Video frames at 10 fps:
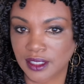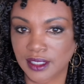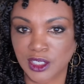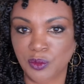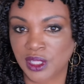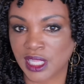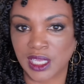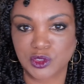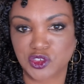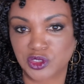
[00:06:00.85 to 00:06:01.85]
The line
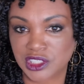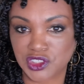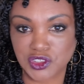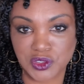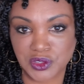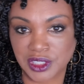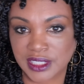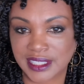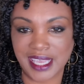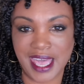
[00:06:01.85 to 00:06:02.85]
was really short.
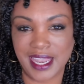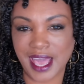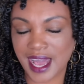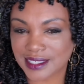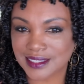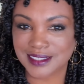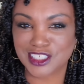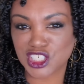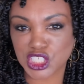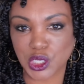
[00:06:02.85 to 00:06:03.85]
had actually
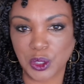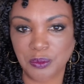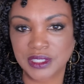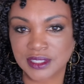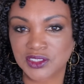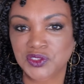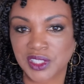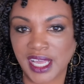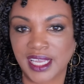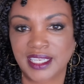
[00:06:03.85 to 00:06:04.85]
just opened a new
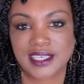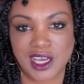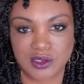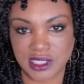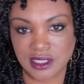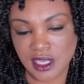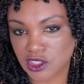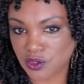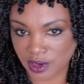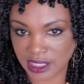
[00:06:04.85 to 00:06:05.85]
line and I was
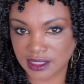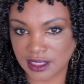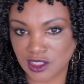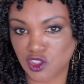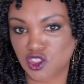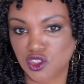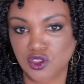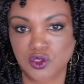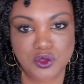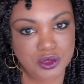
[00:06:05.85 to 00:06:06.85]
directed
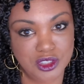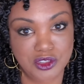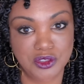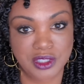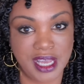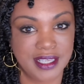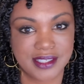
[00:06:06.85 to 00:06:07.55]
to the new line.